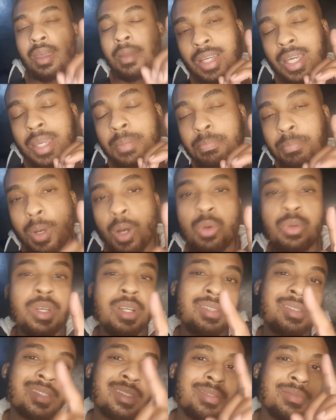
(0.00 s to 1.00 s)
A
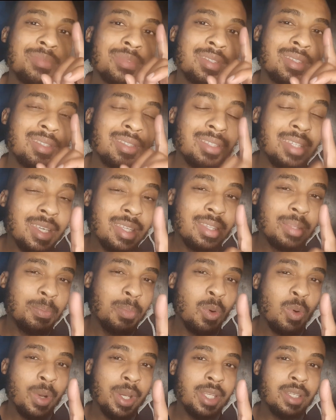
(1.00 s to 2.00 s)
bonus 6th
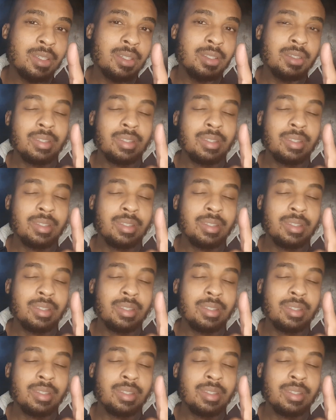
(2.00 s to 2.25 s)
point